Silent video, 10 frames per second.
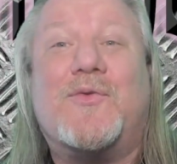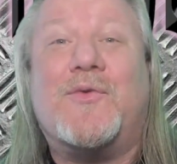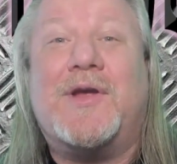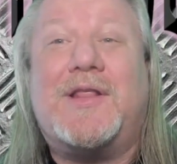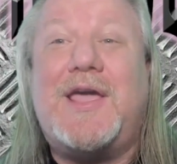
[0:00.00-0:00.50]

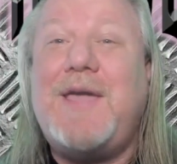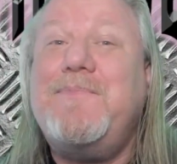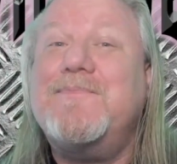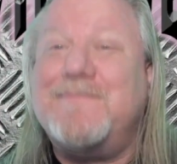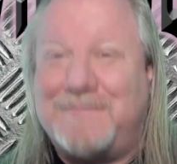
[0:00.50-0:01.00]
Really?
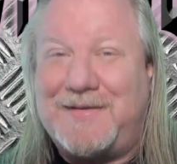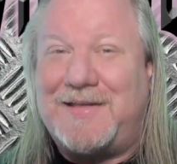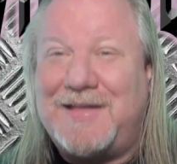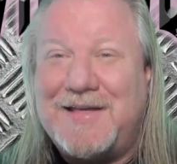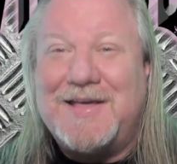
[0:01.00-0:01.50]

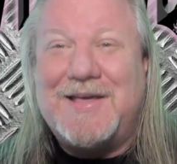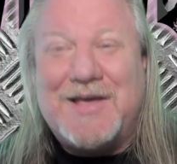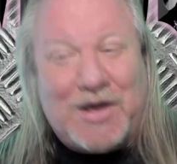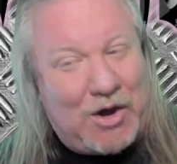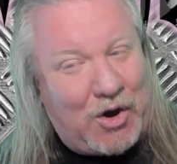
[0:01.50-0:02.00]

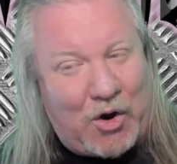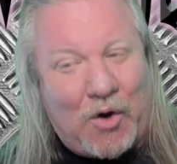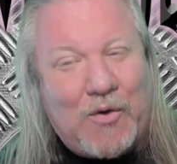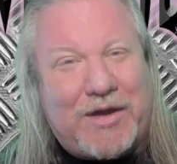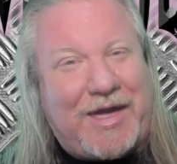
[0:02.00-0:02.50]

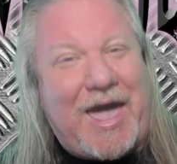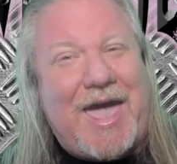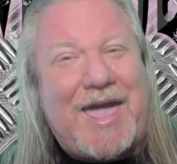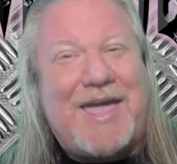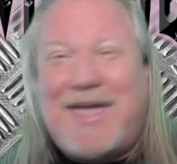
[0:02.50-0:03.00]

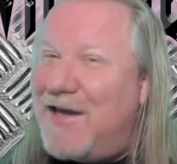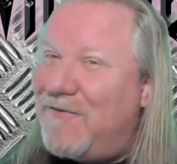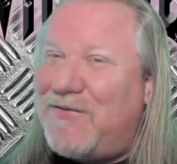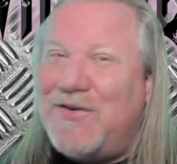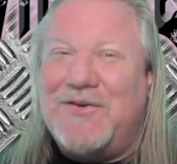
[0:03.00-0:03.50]
Okay,
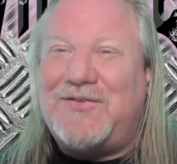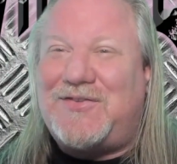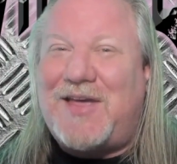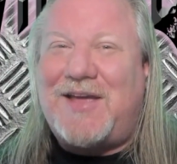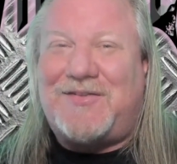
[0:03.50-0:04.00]
if you
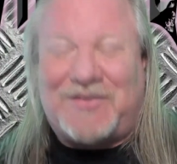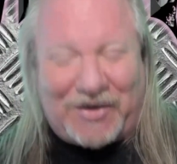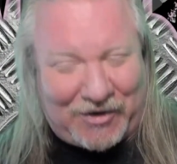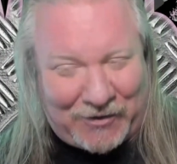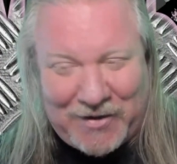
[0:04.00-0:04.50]
say
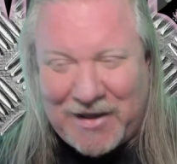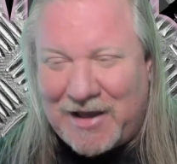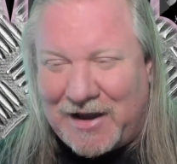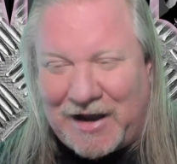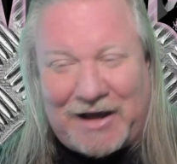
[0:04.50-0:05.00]
so.
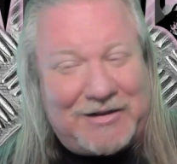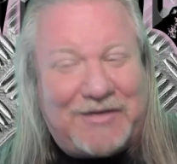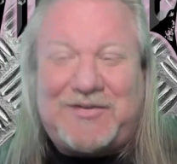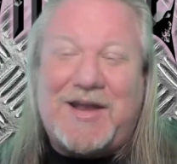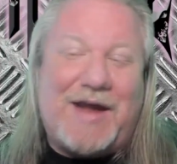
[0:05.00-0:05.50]

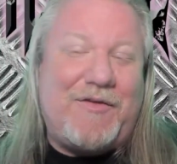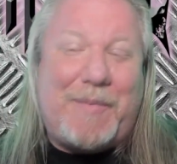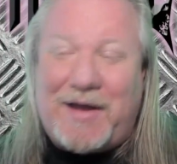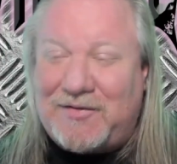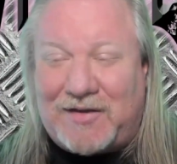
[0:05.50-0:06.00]
Listen,
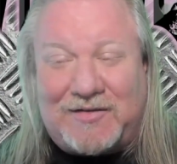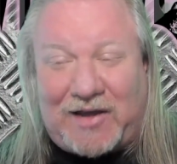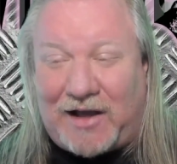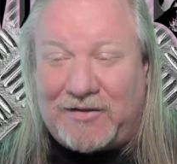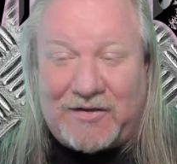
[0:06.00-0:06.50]
everybody's
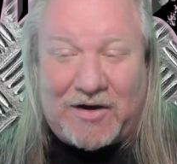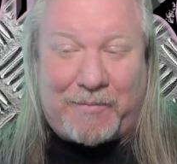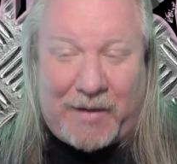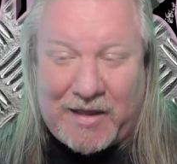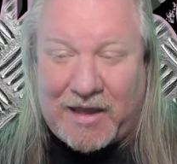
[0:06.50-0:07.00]
entitled to their
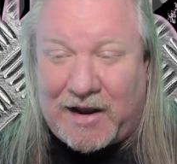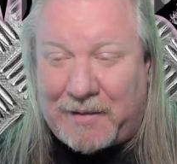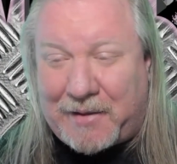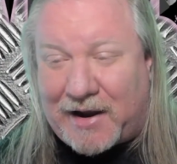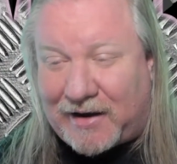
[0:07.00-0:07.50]
opinion.
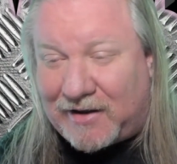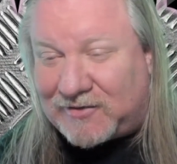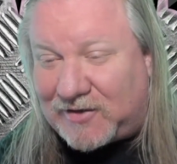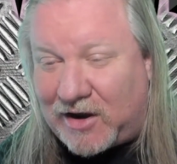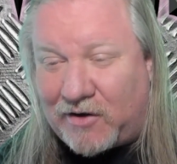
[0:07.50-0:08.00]
I'm not going to
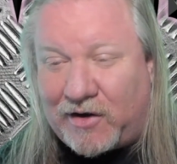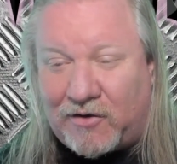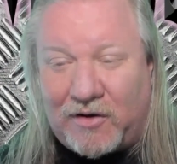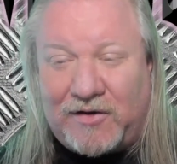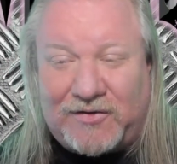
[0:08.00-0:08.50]
sit here and
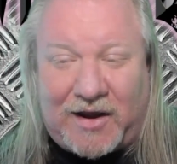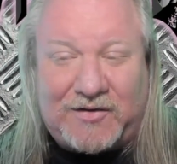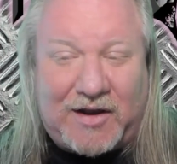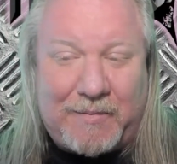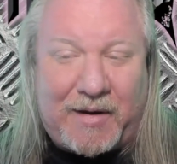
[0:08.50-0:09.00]

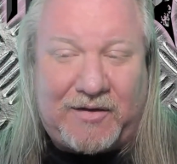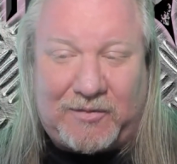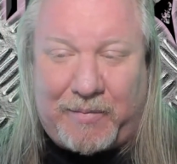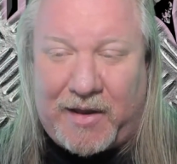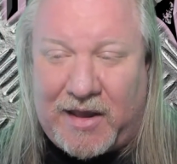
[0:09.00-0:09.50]
criticize anybody's
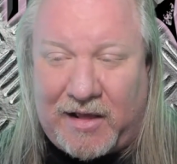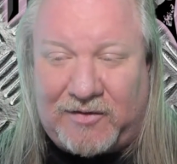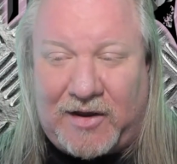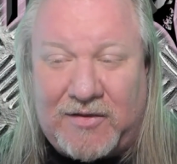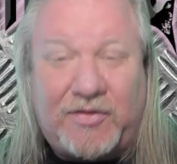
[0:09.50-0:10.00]
opinion and
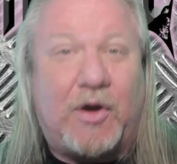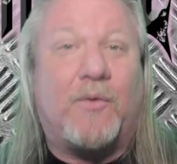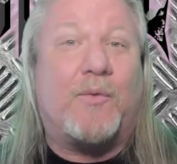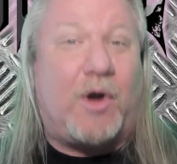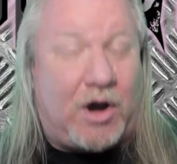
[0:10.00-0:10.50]
say that they're
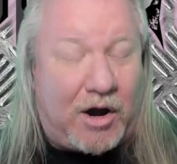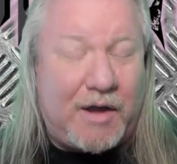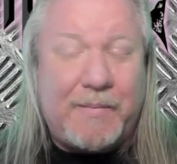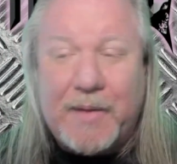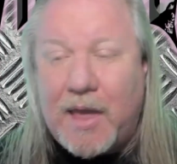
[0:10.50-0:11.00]

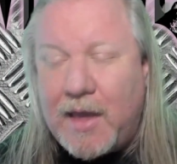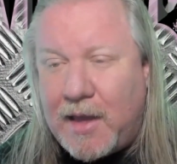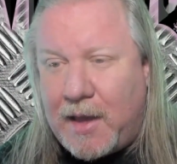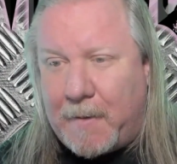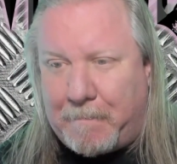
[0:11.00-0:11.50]
wrong.
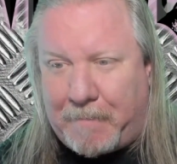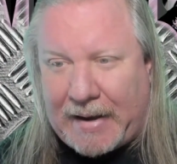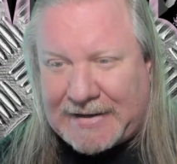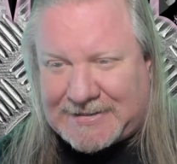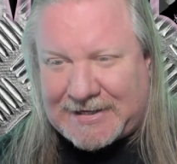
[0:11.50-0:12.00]

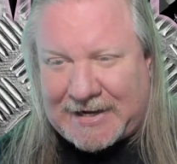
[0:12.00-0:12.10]
But